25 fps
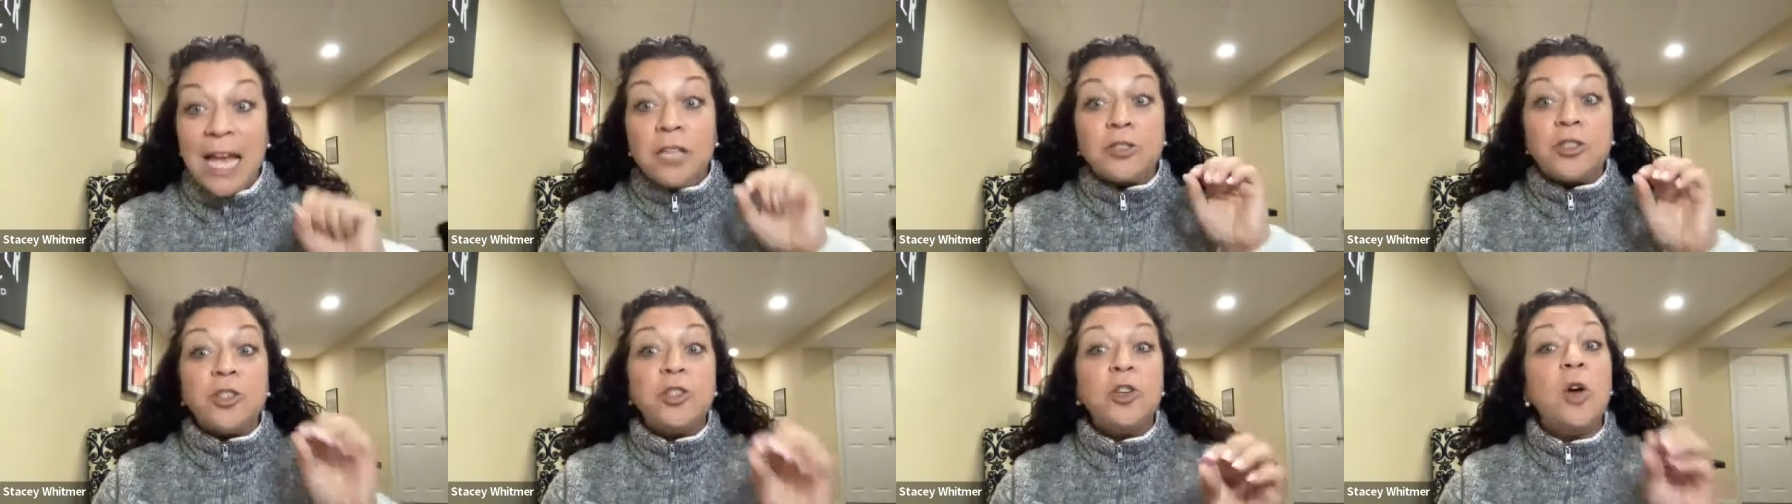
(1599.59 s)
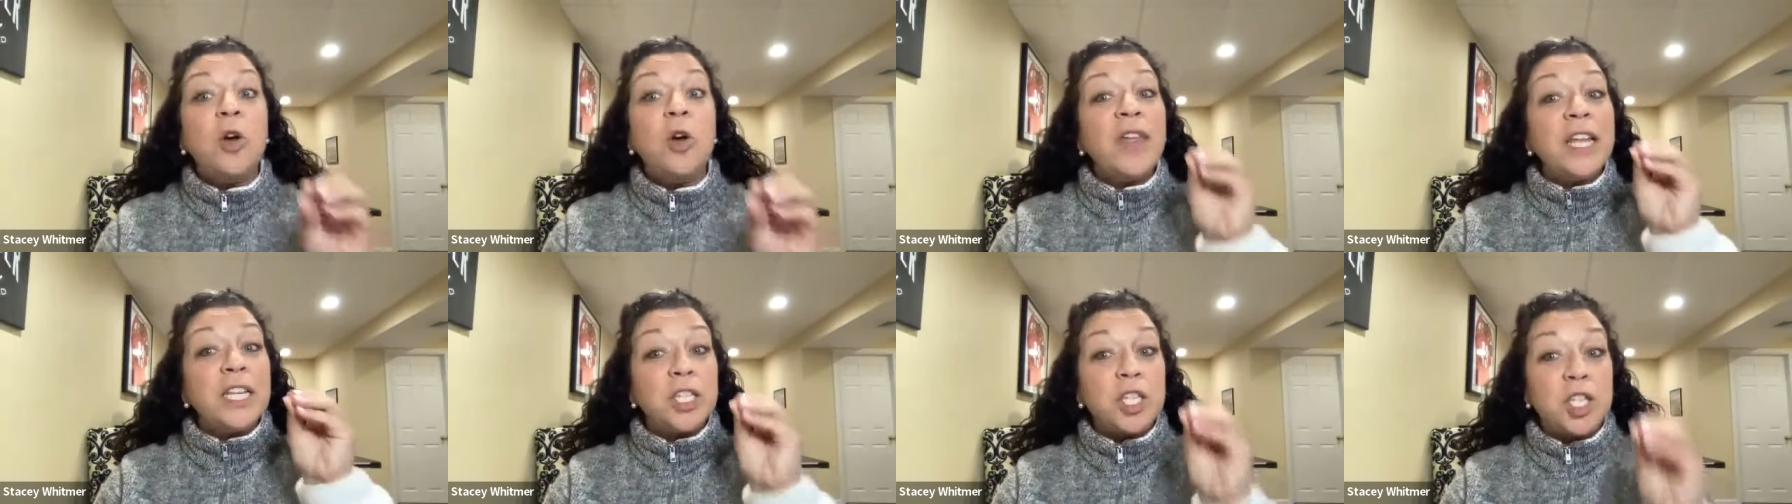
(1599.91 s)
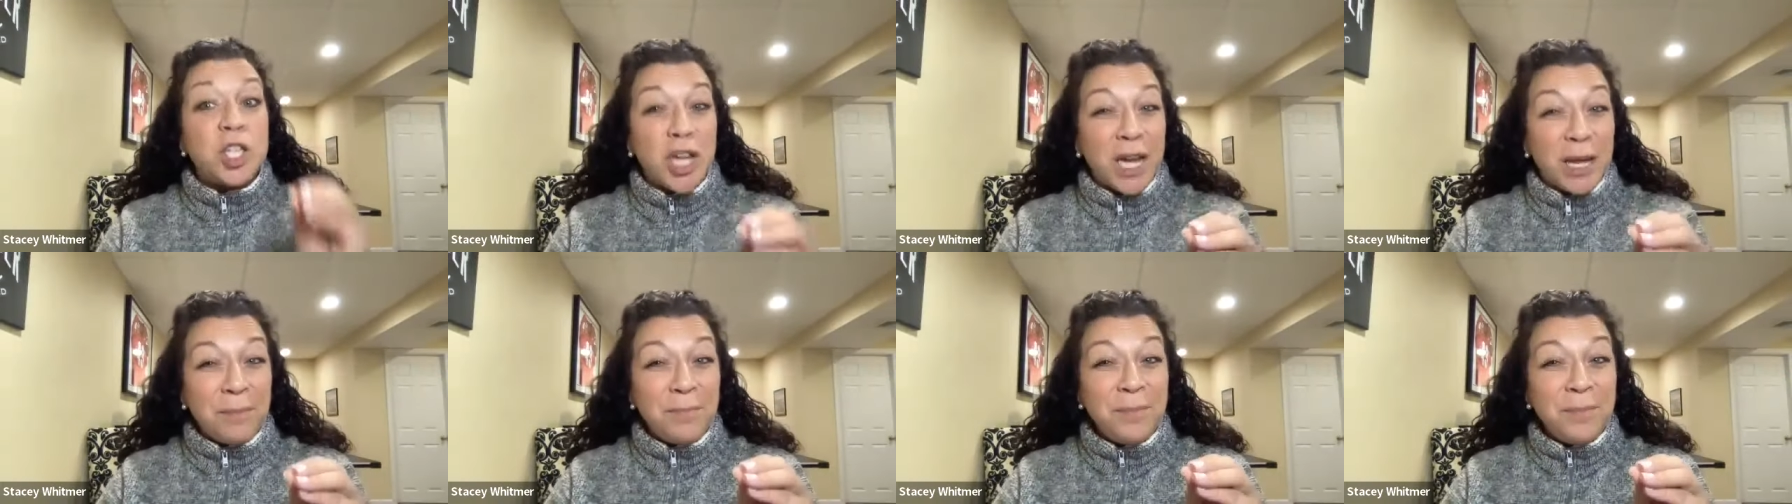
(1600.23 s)
Do you know that
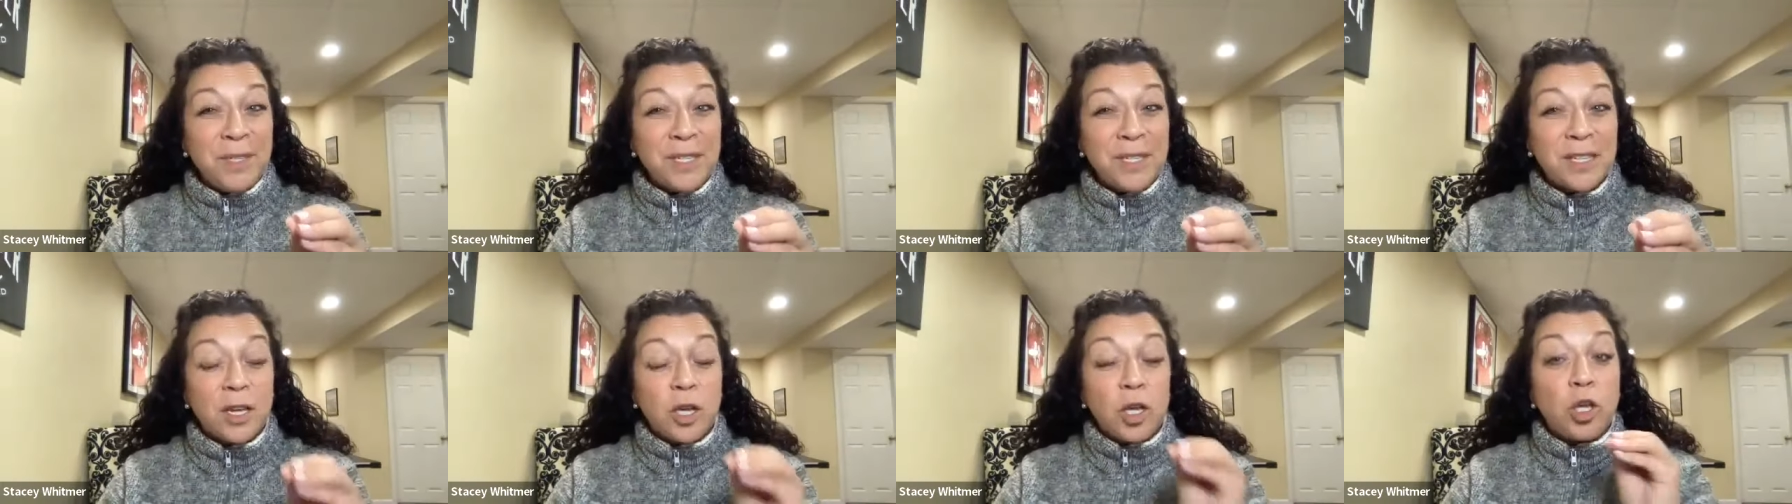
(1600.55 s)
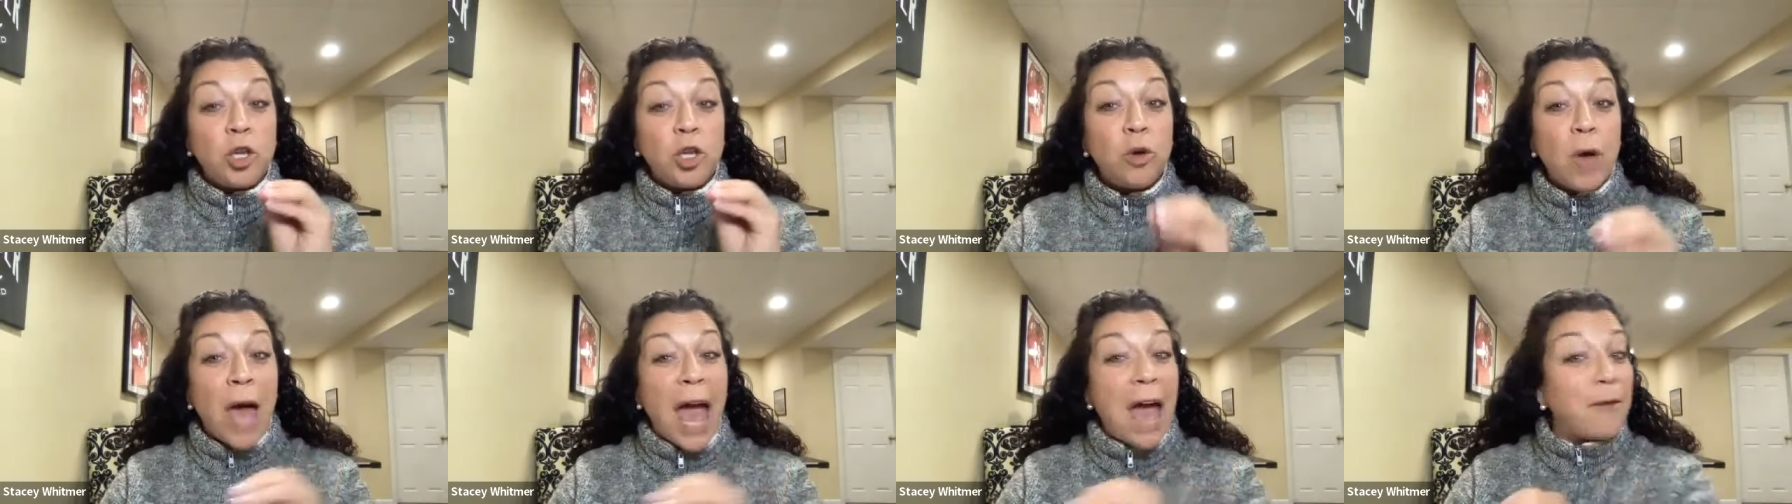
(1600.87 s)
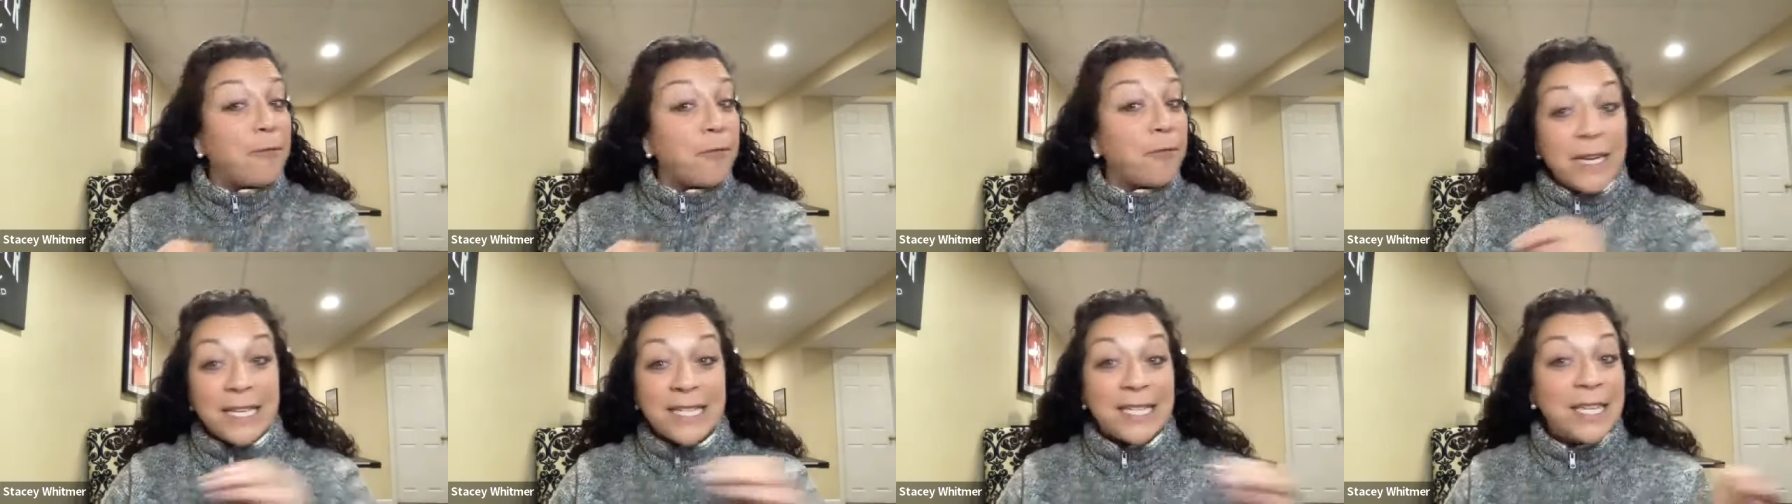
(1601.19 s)
gyms, you
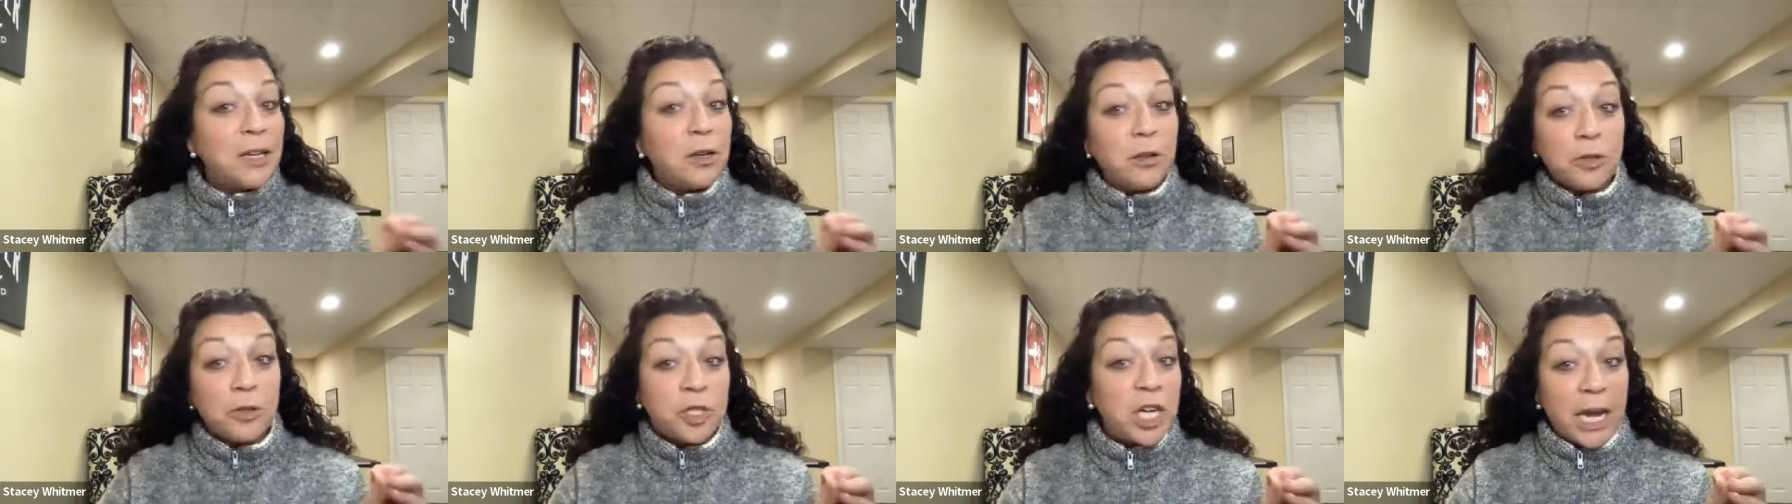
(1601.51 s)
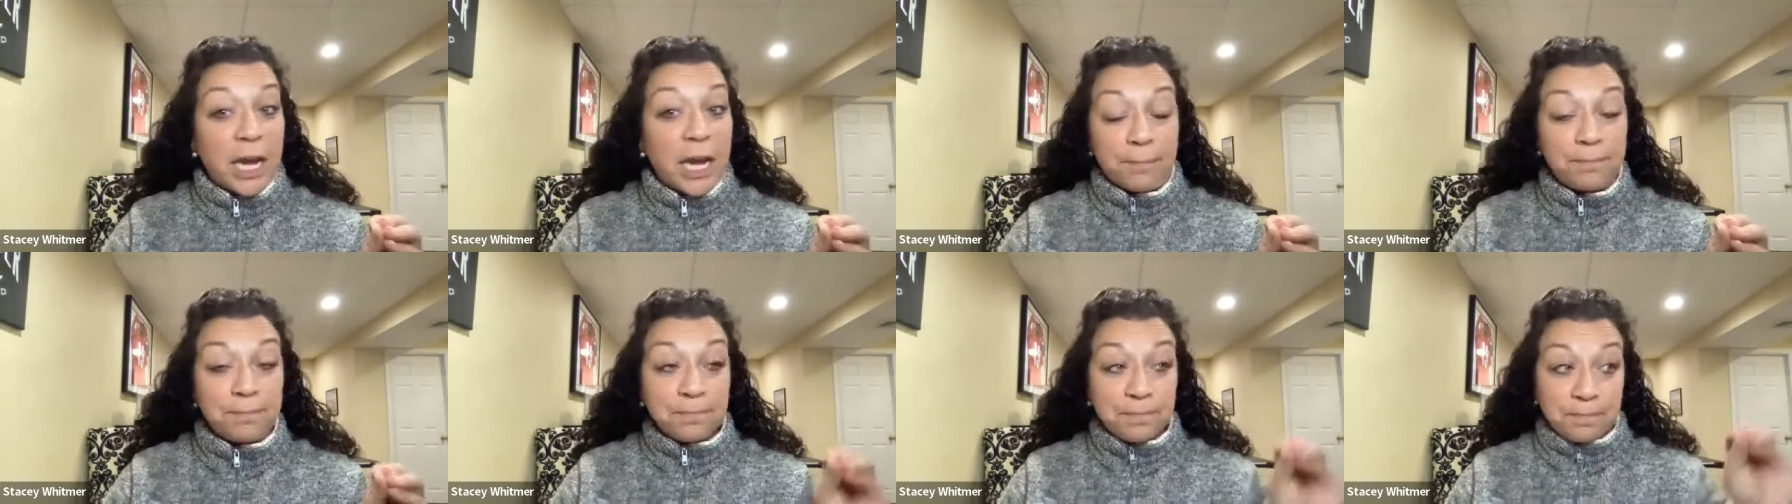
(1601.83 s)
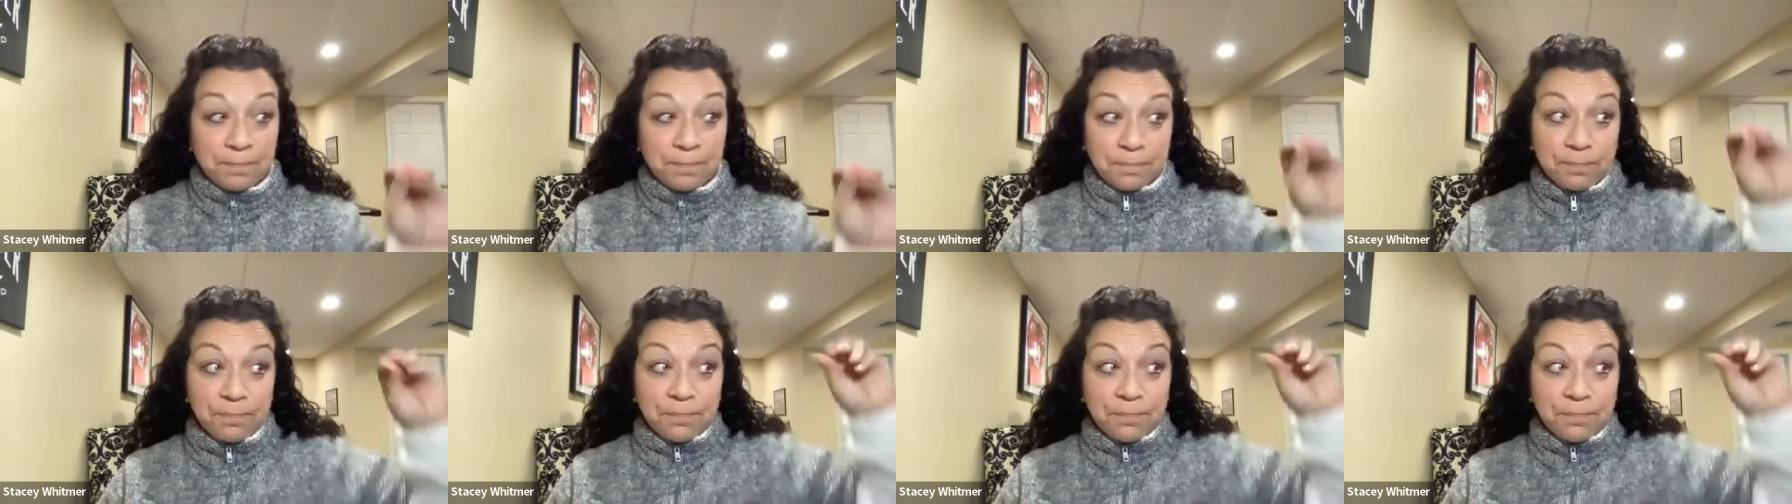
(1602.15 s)
every single gym